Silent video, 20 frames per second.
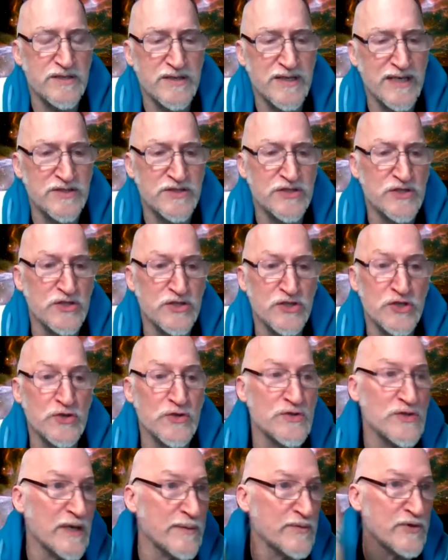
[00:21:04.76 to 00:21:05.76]
gets to
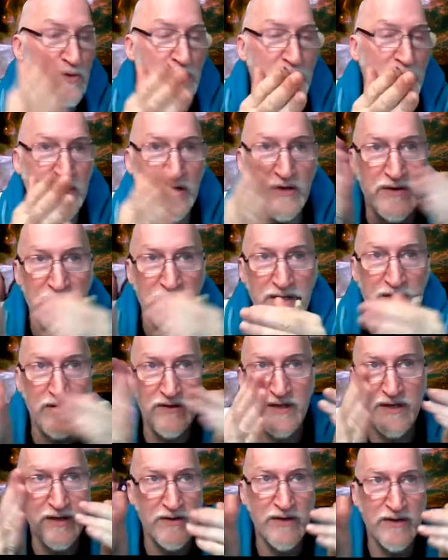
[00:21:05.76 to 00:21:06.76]
choose i'm doing here here
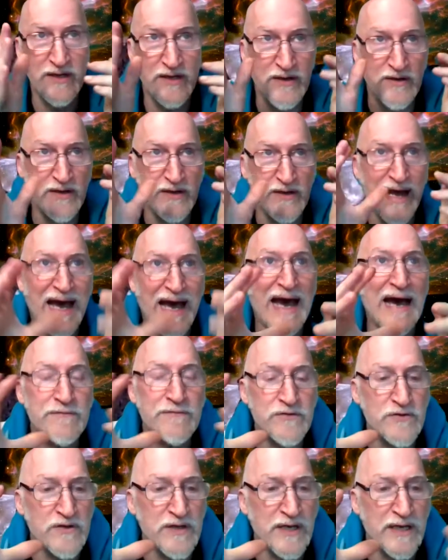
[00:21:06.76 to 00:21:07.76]
here here here
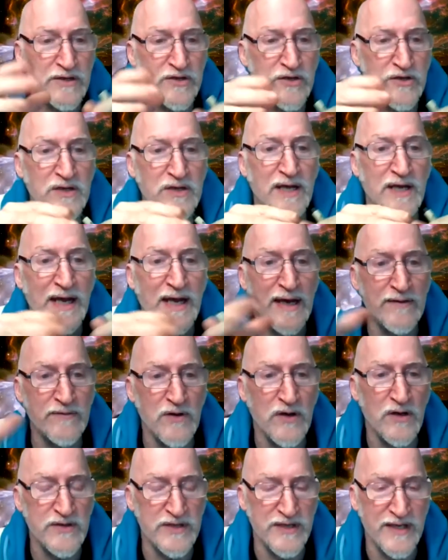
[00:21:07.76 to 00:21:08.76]
after that you're going to have
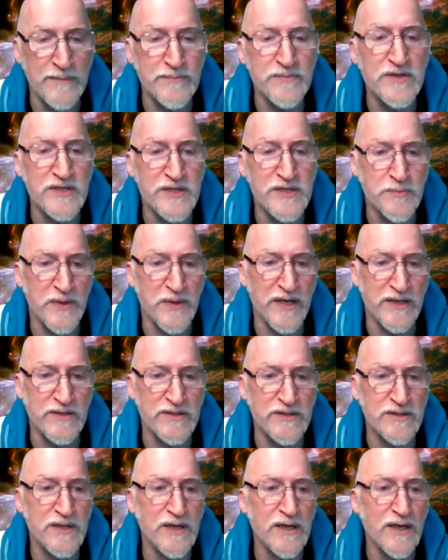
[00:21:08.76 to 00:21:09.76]
all the empty
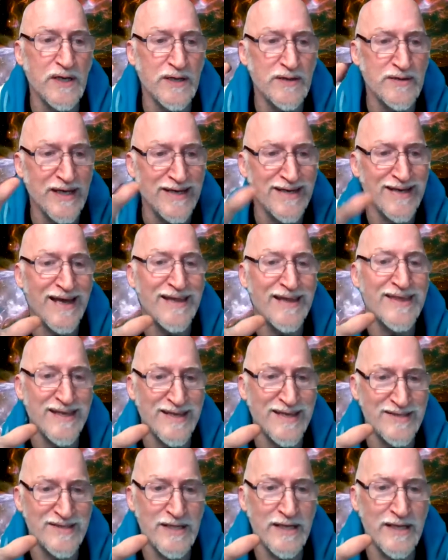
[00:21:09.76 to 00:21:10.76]
space that nothing
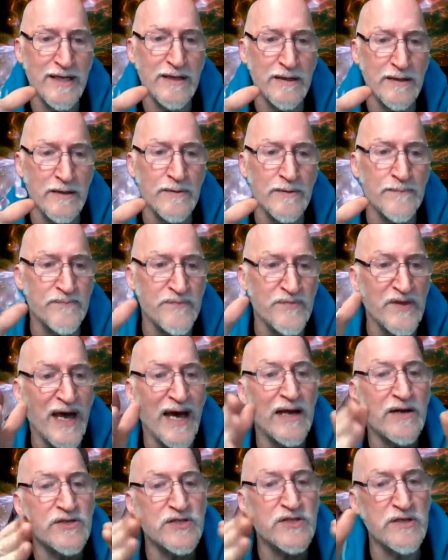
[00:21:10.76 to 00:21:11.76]
is there
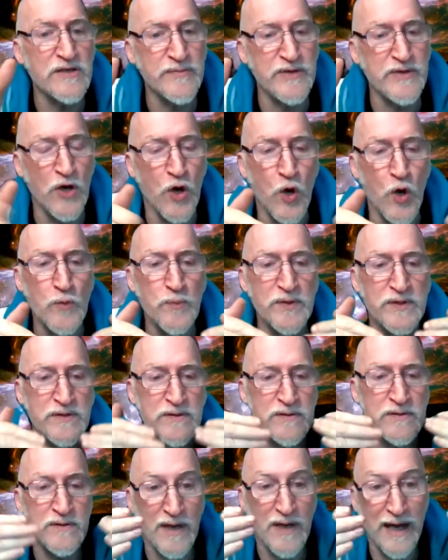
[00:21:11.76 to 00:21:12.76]
that is going to be
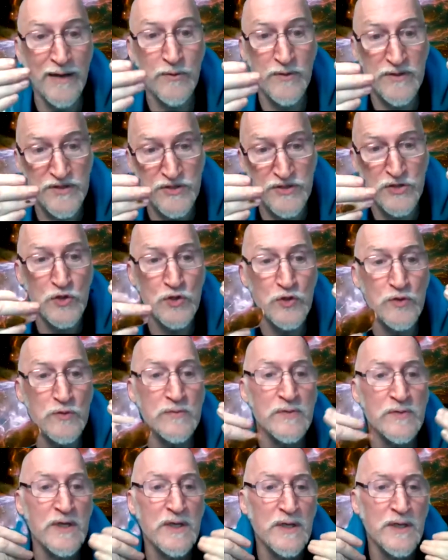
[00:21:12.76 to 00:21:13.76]
open i would
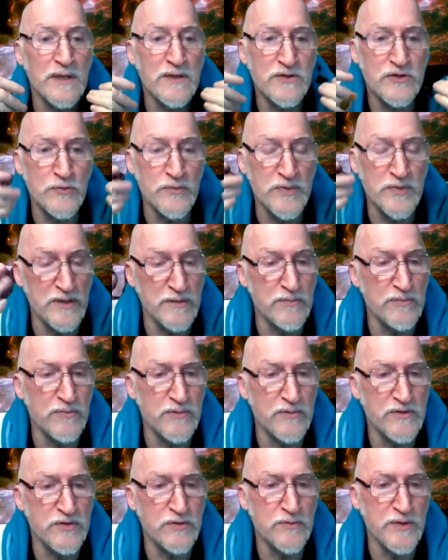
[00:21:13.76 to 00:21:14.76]
assume to be
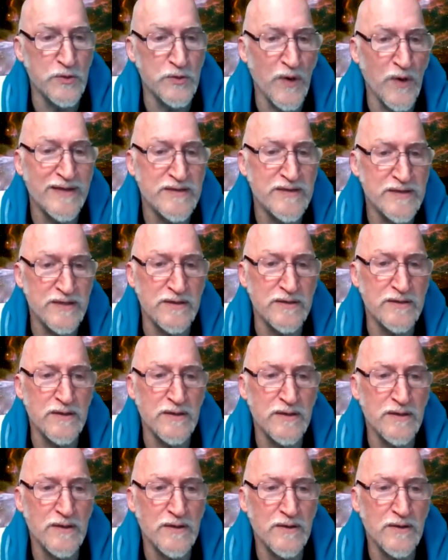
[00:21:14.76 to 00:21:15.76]
to be rented
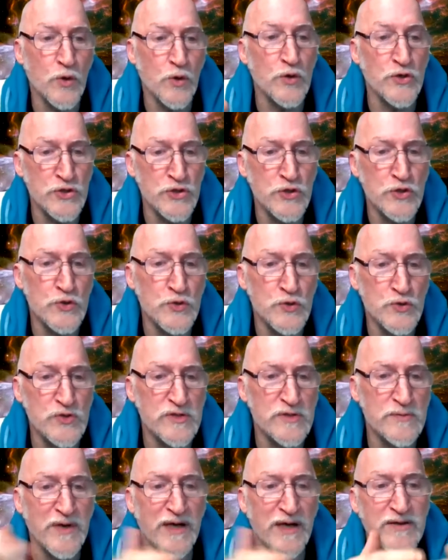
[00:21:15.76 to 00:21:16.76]
or
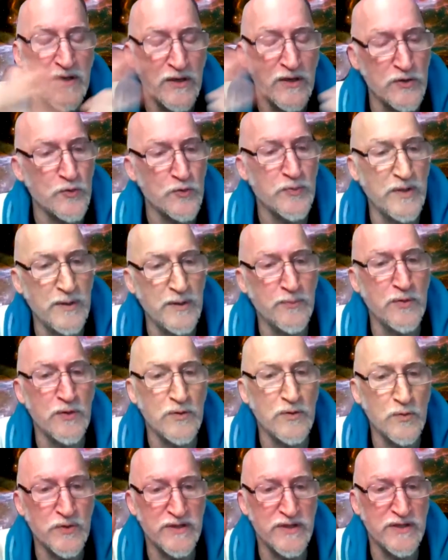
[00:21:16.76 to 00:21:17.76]
used by the other
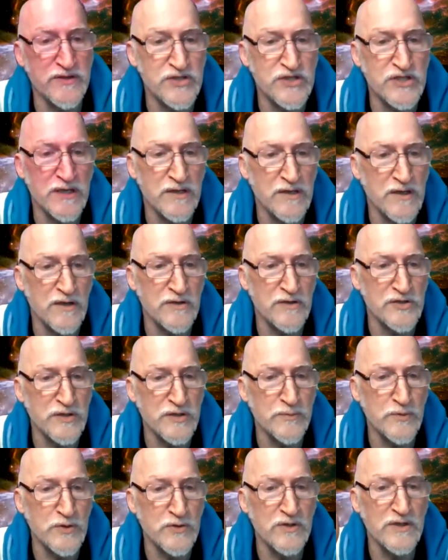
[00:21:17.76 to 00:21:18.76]
people within the shared knowledge
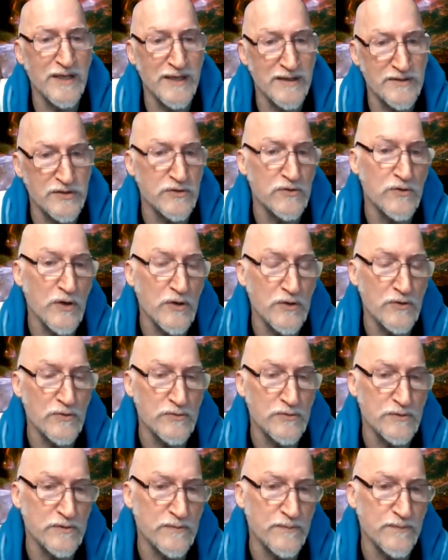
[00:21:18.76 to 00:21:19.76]
community as it
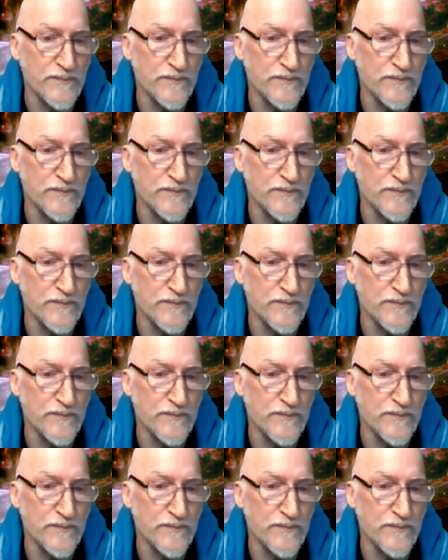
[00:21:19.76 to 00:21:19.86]
grows